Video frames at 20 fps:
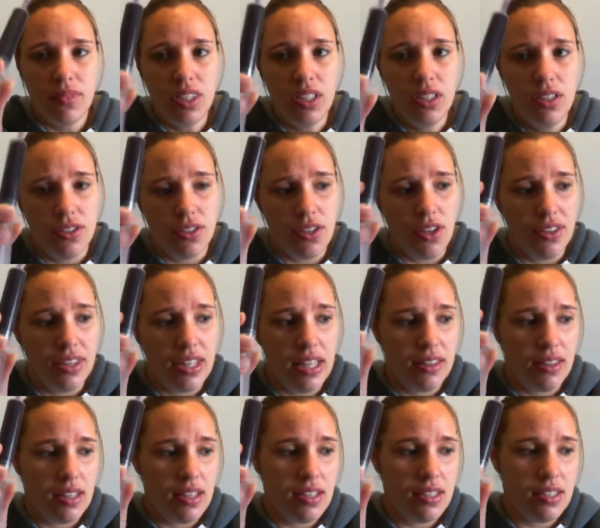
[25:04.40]
so then
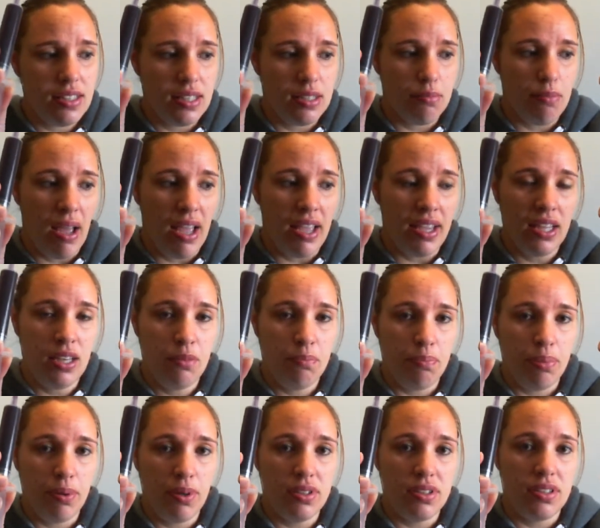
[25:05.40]
this is my
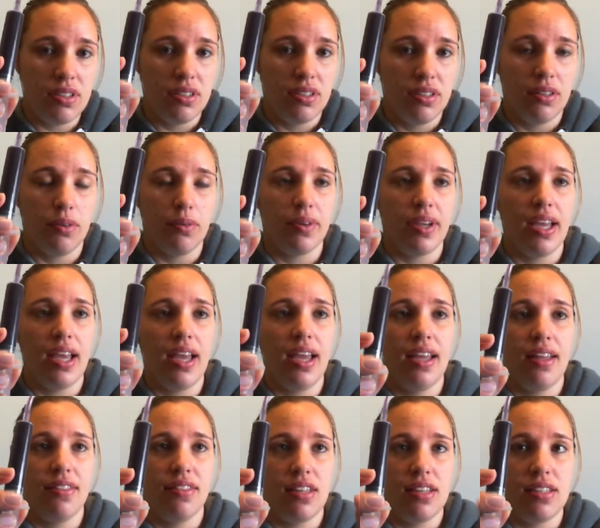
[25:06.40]
input, okay,
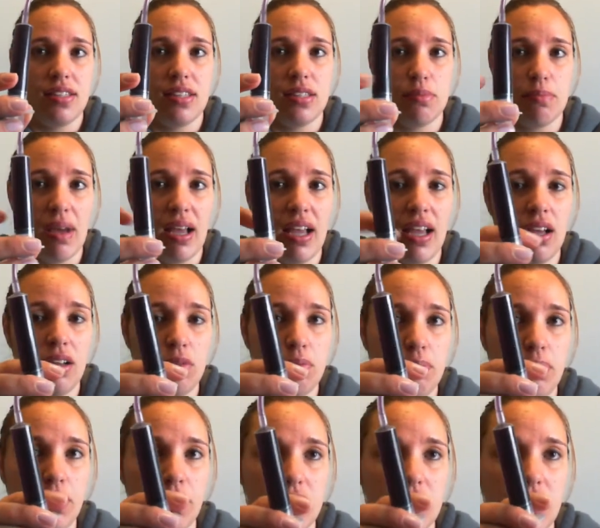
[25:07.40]
and this is my
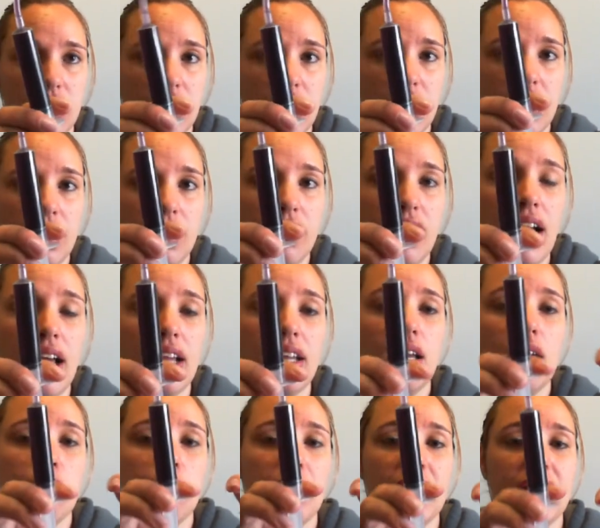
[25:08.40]
output. Right,
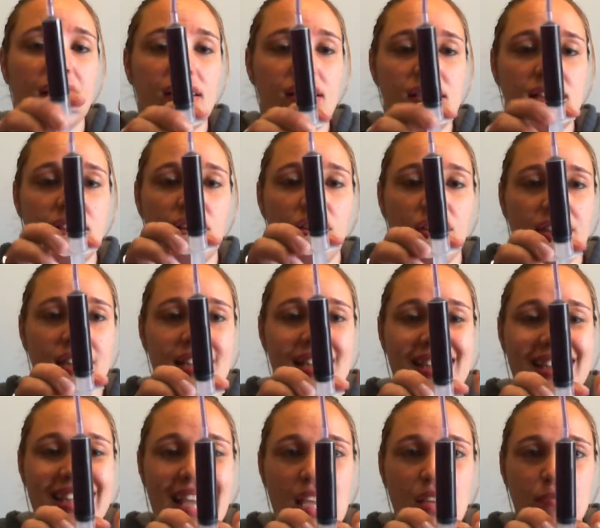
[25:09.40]
because they are the
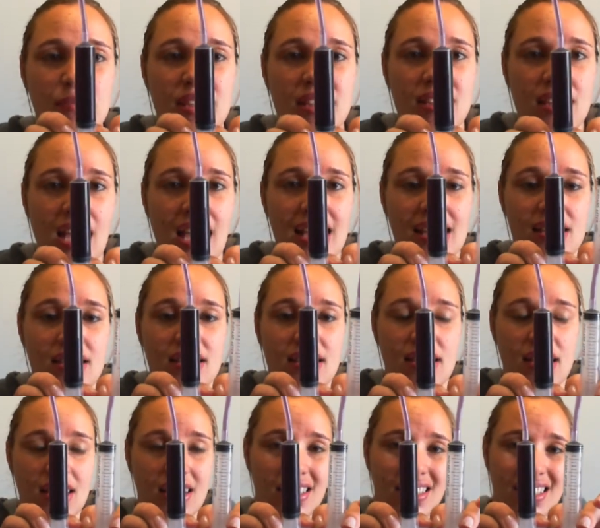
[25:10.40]
same size
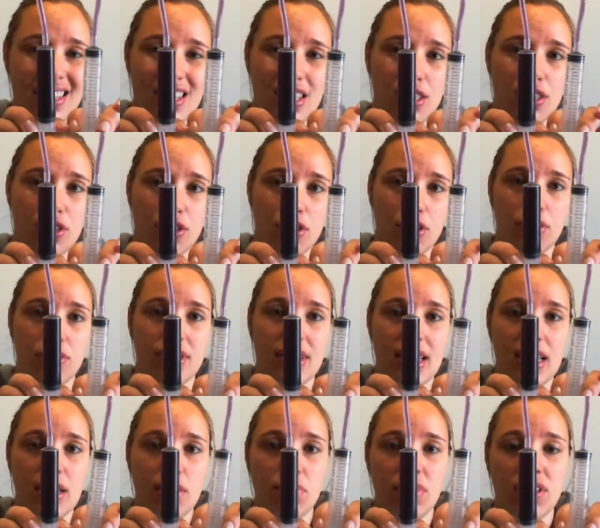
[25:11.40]
cylinders, 2
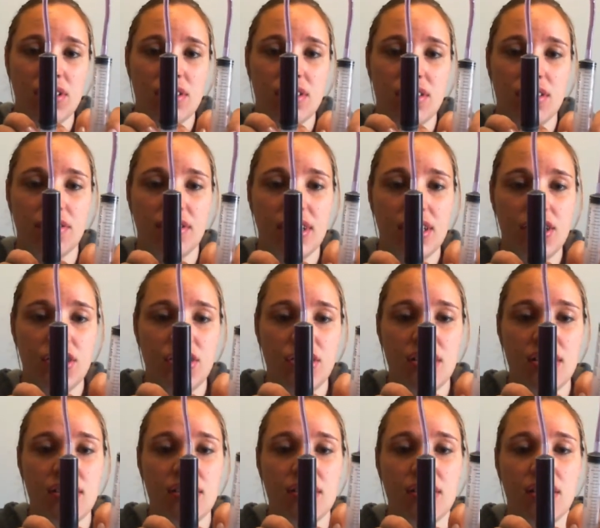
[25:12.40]
10 ml
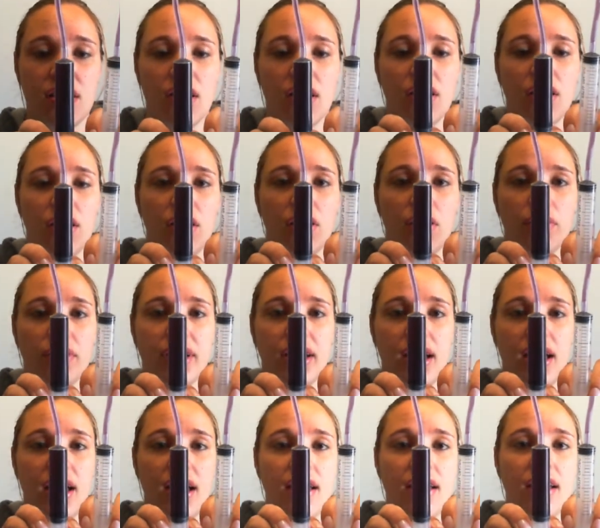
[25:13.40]
syringes,
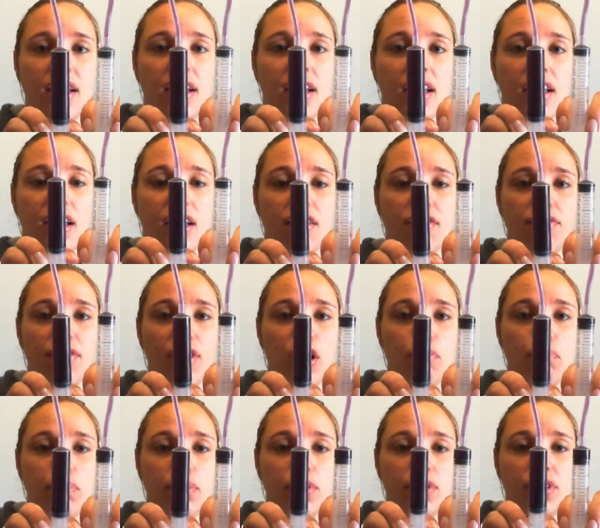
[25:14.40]
okay, if I
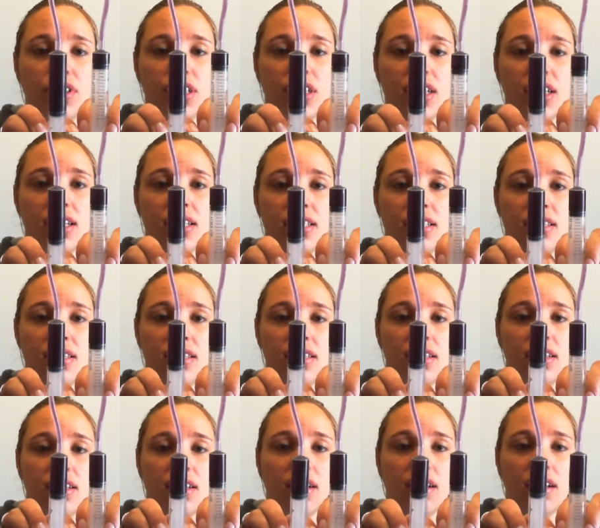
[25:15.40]
push it,
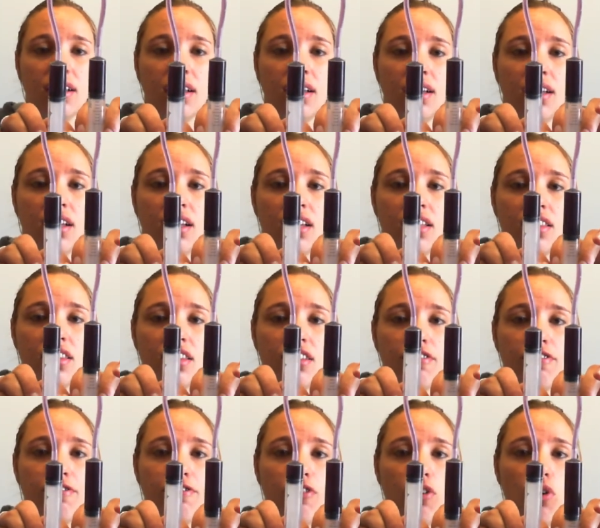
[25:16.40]
the
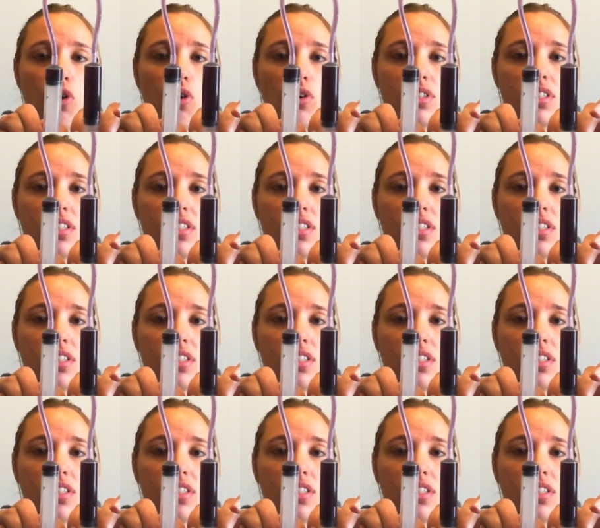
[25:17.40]
force